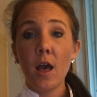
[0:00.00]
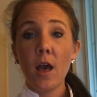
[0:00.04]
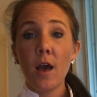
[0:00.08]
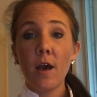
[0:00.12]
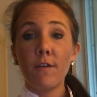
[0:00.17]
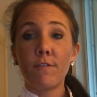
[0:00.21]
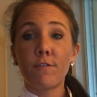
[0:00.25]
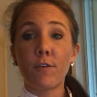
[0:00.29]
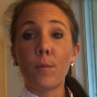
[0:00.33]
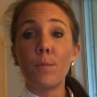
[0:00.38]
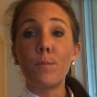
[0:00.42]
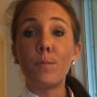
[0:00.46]

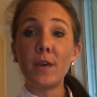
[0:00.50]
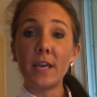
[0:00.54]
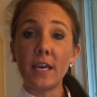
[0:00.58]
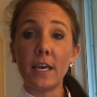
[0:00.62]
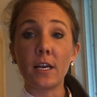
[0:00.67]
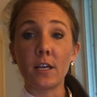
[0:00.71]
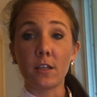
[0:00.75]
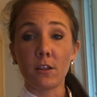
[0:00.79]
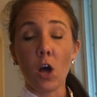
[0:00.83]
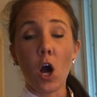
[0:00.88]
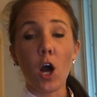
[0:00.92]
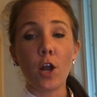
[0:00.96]
from being
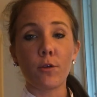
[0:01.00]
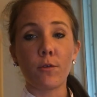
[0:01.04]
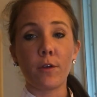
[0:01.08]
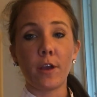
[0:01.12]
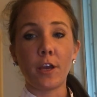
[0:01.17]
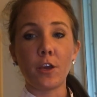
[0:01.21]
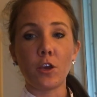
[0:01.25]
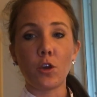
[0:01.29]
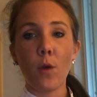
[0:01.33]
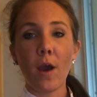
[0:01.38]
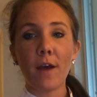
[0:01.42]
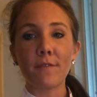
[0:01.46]
a
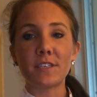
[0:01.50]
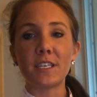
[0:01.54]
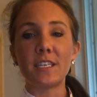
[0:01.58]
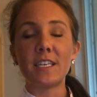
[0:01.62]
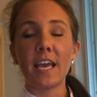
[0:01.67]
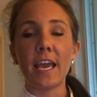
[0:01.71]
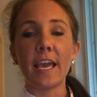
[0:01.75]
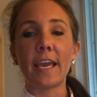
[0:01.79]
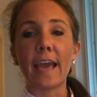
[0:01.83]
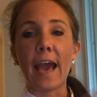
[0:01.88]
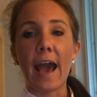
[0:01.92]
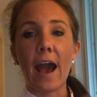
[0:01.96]
lottery, you have to
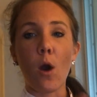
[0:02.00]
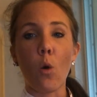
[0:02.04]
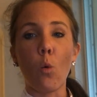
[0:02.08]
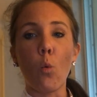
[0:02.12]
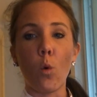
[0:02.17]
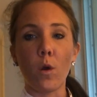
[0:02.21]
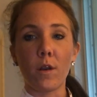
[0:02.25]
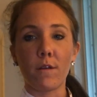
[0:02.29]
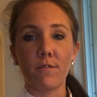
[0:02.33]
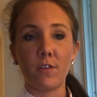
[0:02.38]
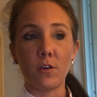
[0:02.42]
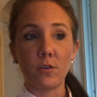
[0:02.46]
take out
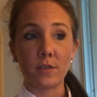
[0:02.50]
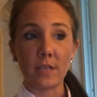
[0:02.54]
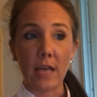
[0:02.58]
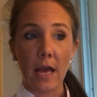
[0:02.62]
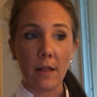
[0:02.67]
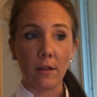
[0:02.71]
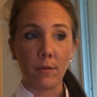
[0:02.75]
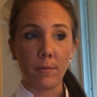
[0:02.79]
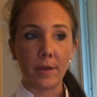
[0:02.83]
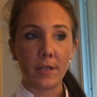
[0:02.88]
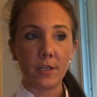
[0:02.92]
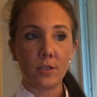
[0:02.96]
one of those
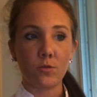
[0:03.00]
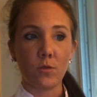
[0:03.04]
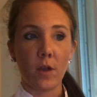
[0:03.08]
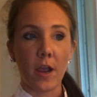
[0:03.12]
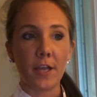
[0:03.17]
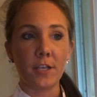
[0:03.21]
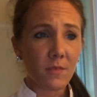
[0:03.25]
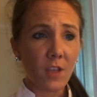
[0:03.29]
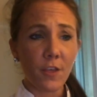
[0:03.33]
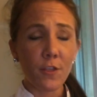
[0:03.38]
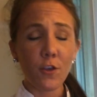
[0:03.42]
elements, right?